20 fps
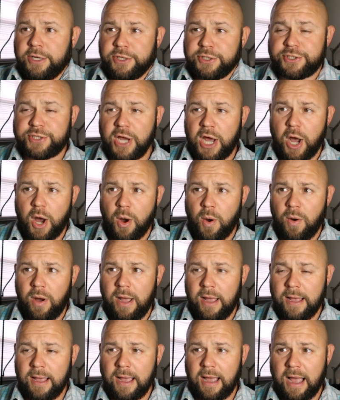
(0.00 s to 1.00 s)

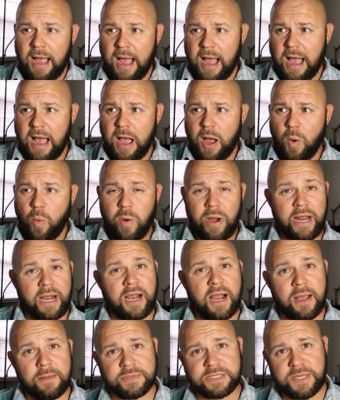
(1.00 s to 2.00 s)
So uh, when
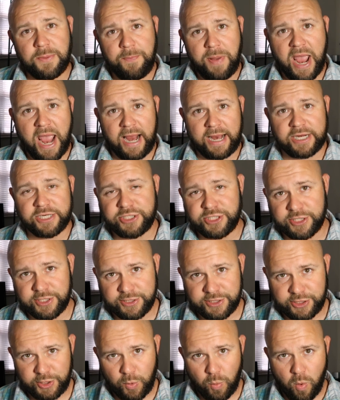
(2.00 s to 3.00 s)
it comes to
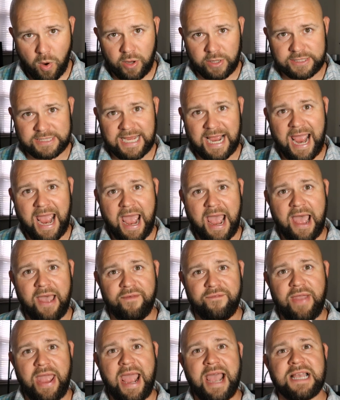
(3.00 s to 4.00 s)
packages, you want to
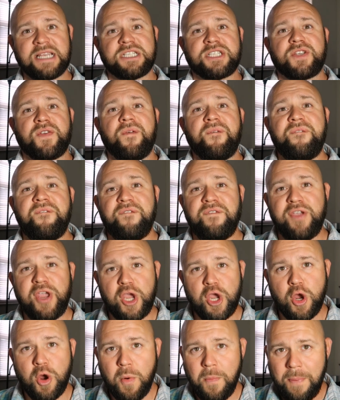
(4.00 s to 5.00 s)
have as
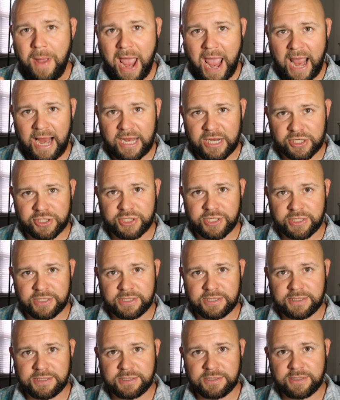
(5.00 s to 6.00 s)
few
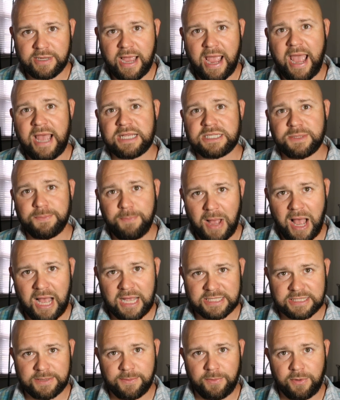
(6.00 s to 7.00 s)
packages as
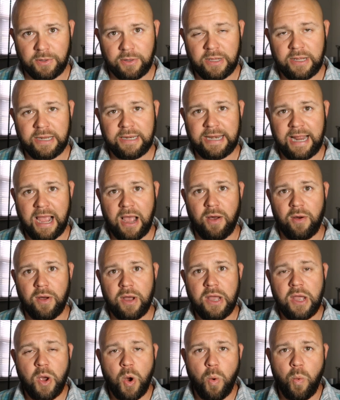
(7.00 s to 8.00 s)
possible. Now,
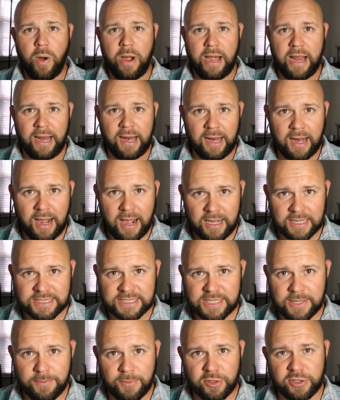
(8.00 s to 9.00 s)
when a
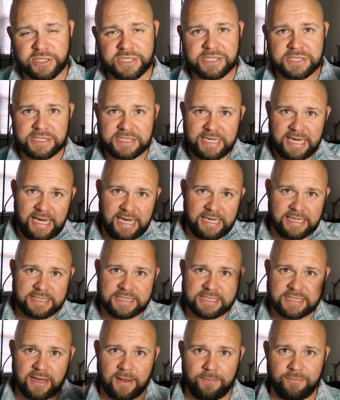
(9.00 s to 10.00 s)
customer
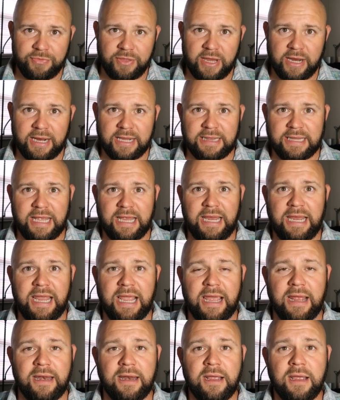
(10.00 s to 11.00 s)
sees something and they
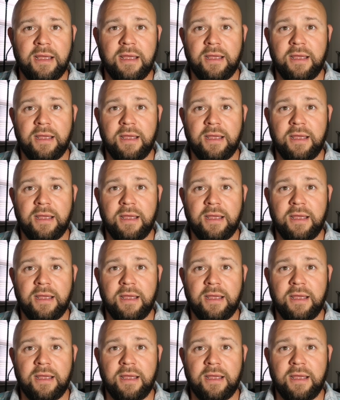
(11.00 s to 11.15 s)
get